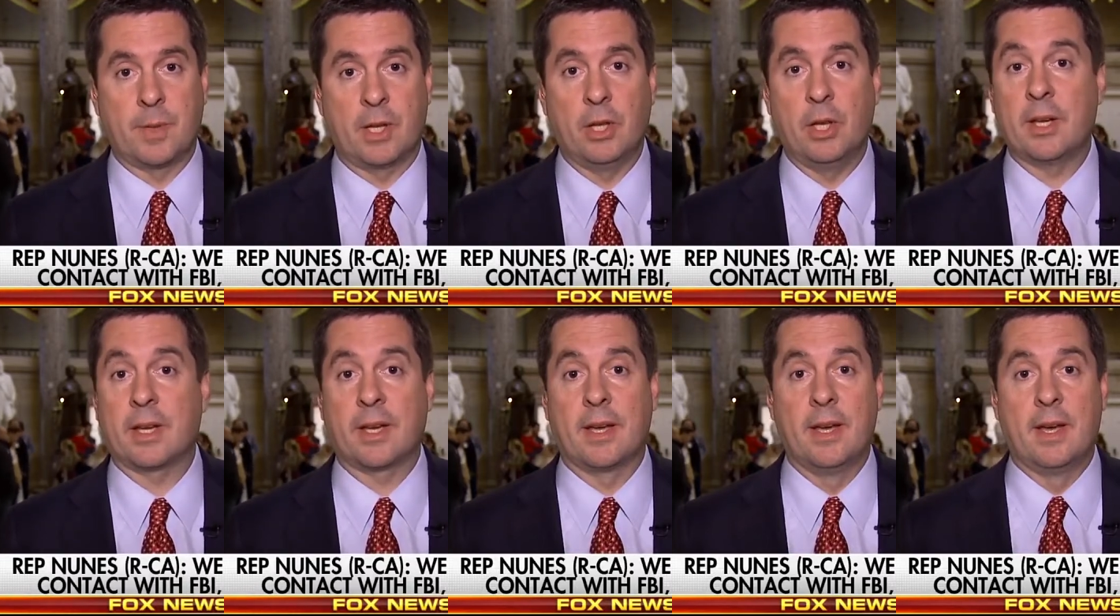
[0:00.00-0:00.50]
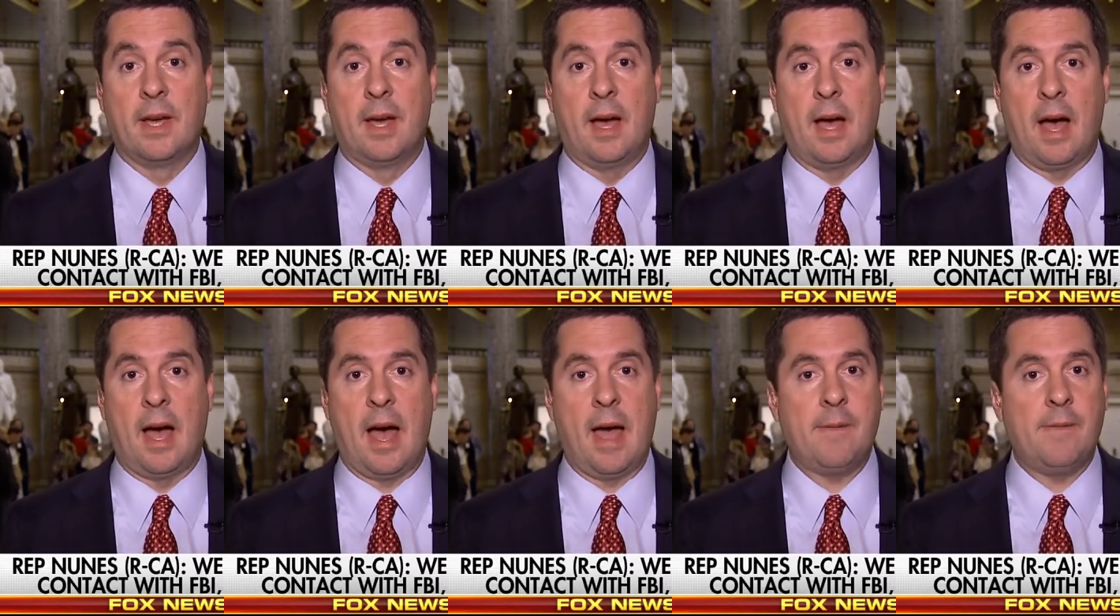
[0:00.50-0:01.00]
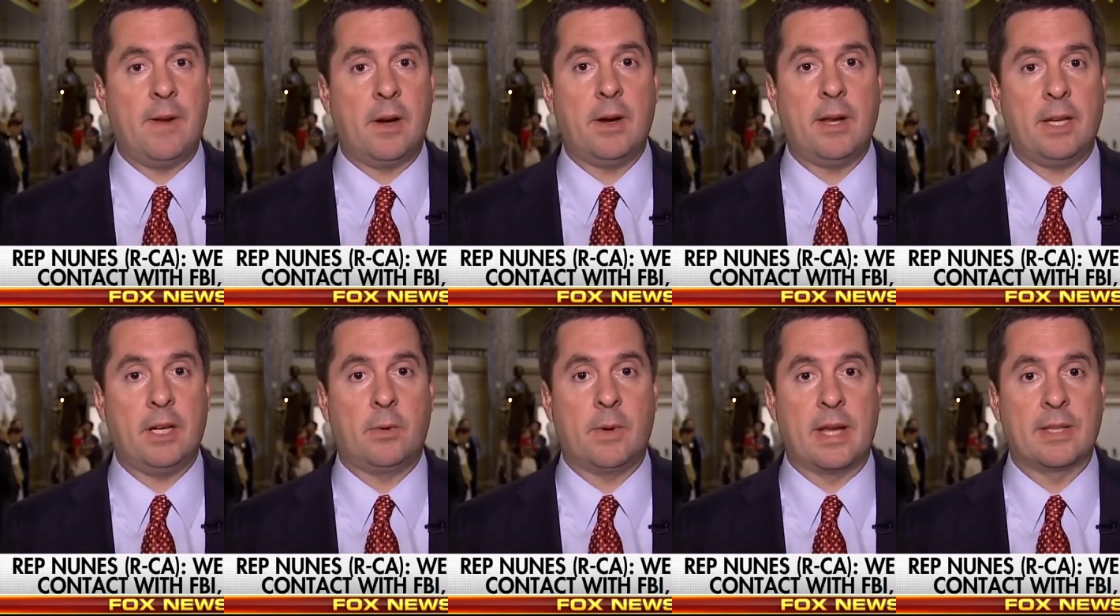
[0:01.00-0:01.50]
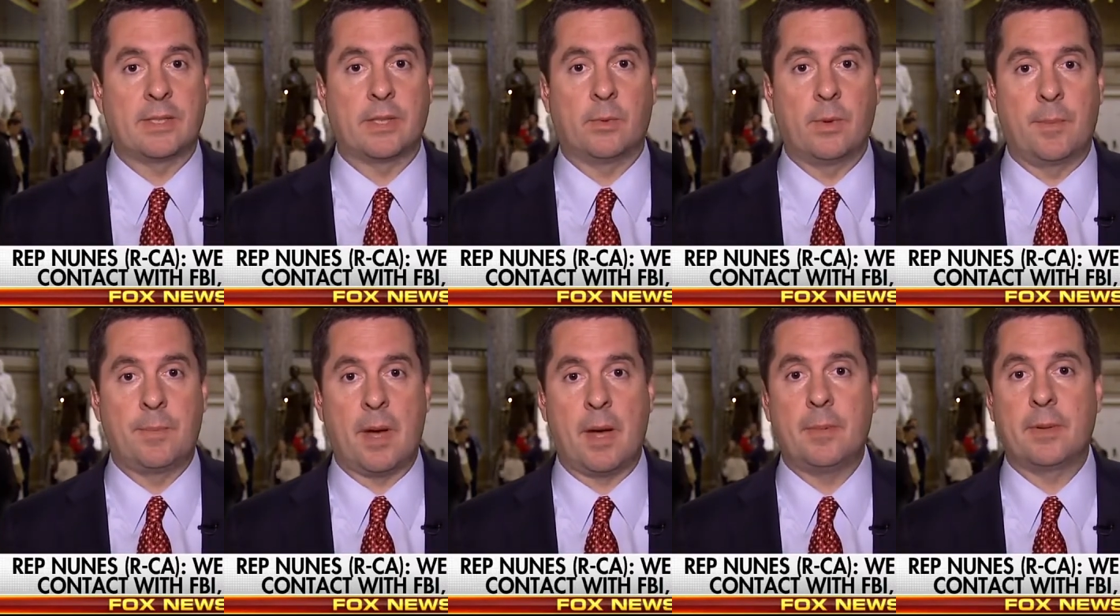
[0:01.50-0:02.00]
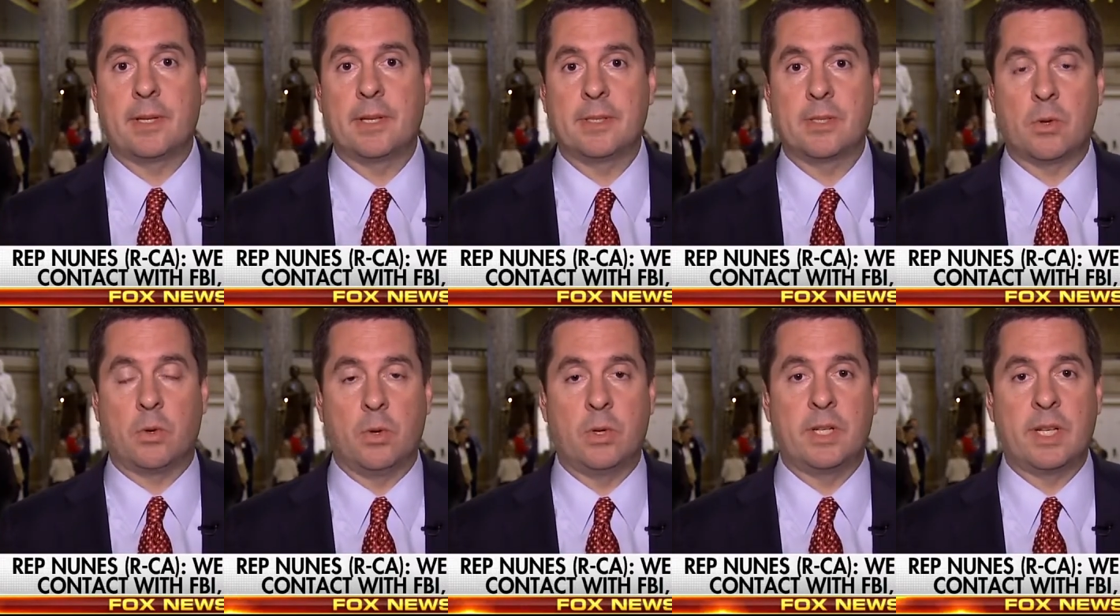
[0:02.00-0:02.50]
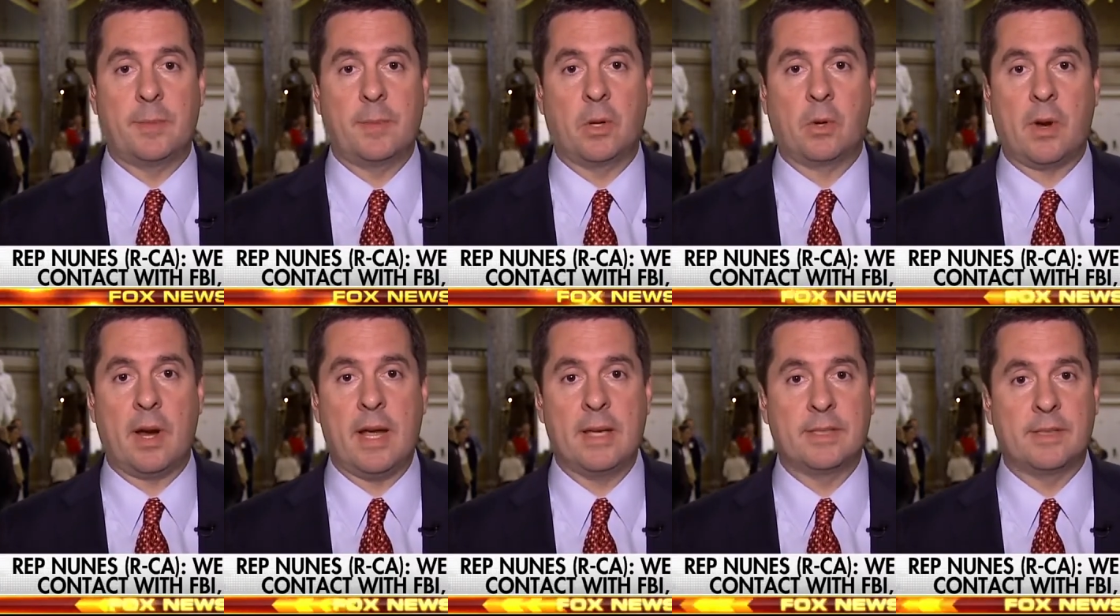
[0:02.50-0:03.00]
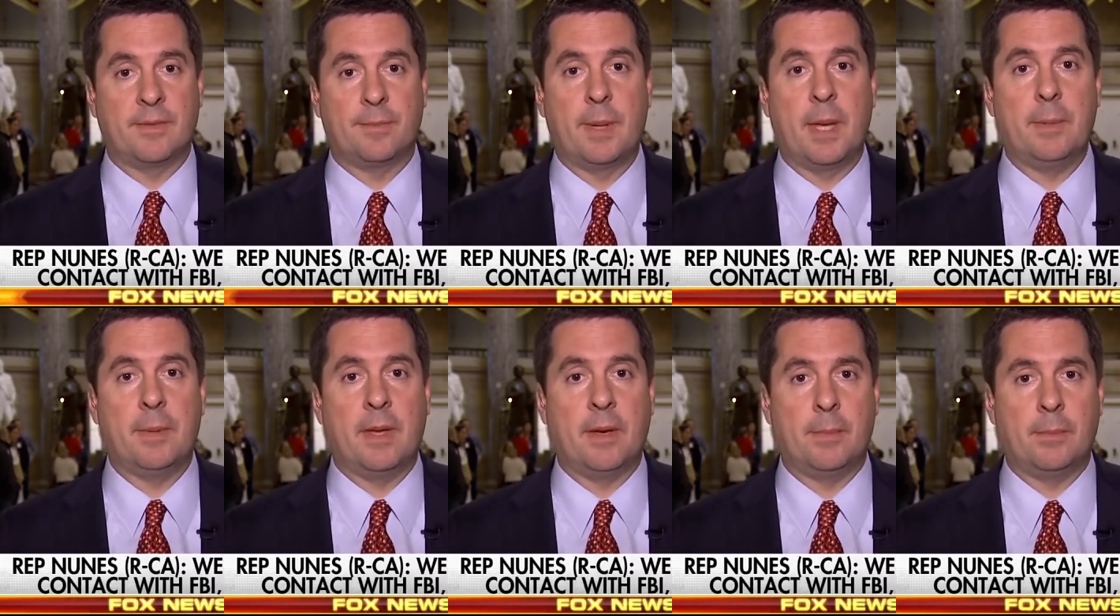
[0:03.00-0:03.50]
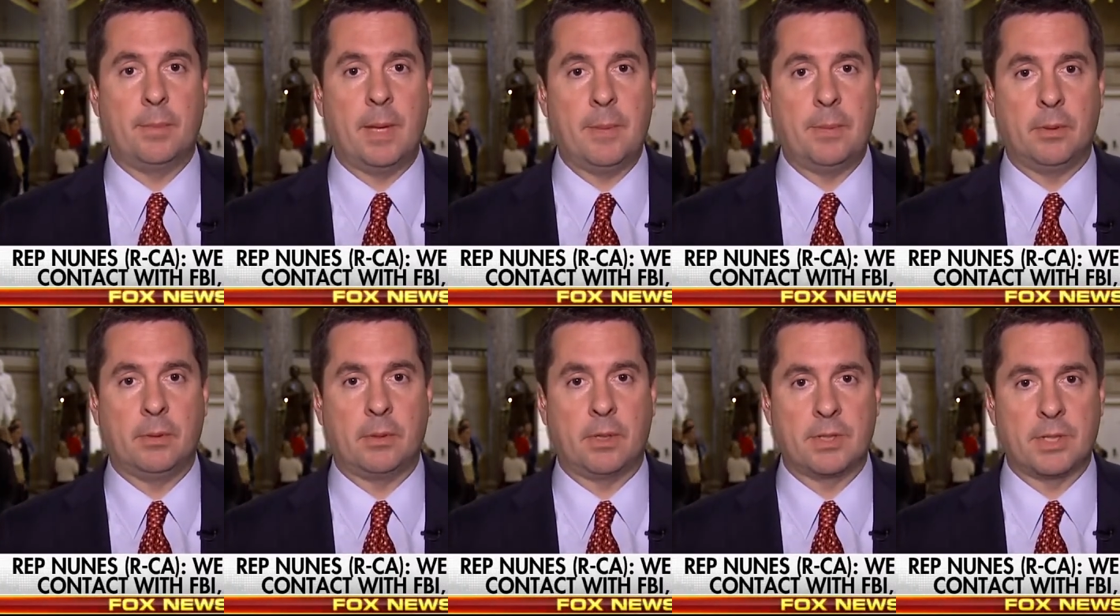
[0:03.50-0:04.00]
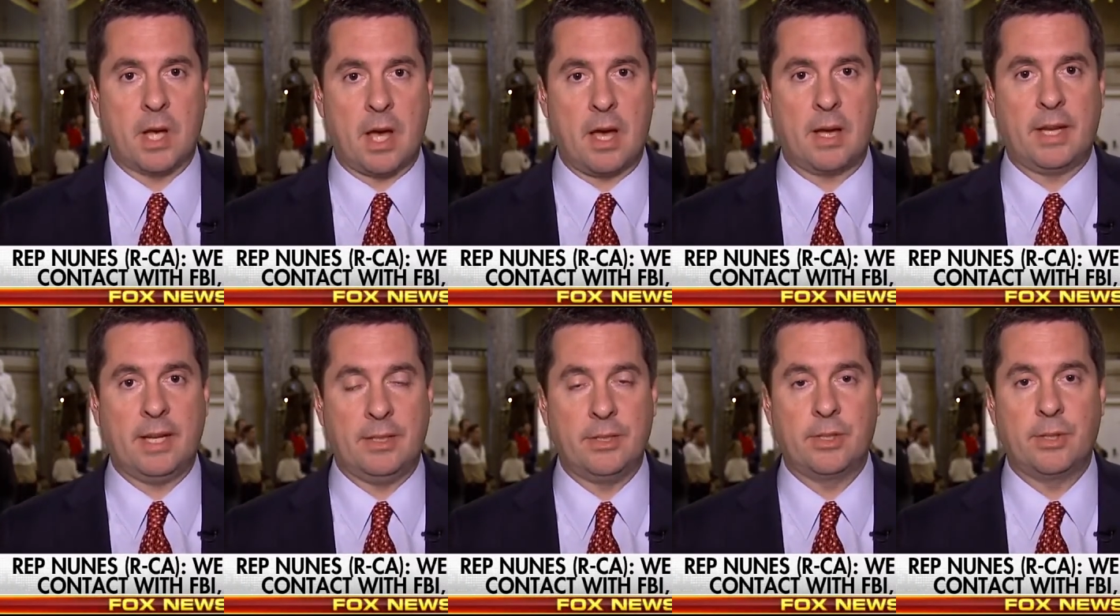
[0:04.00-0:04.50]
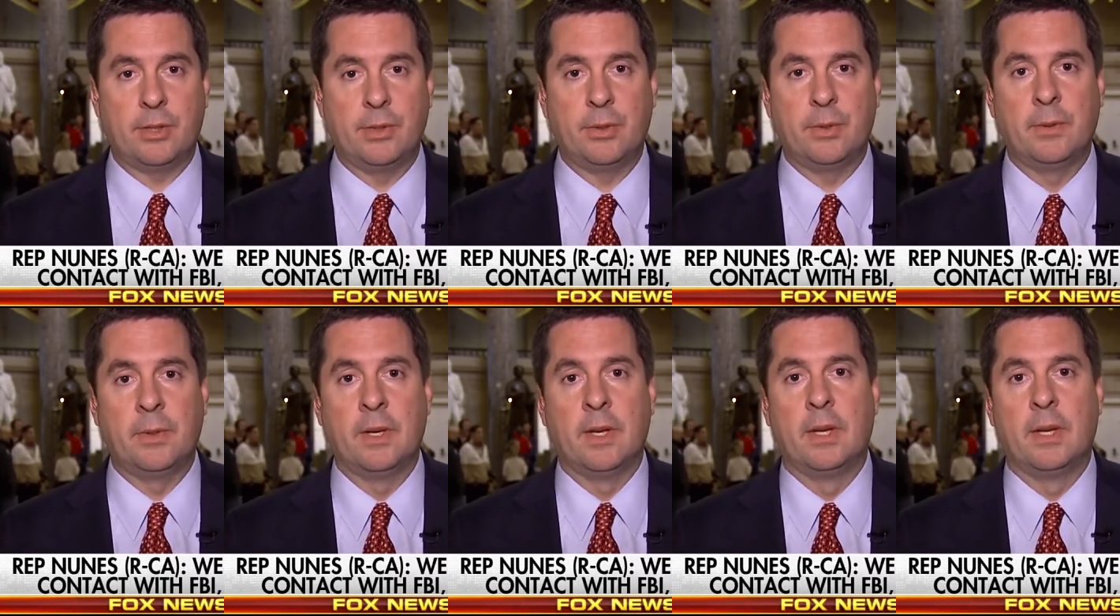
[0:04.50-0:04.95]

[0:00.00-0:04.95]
But look, I'm very interested, Republicans or Democrats, if people are talking to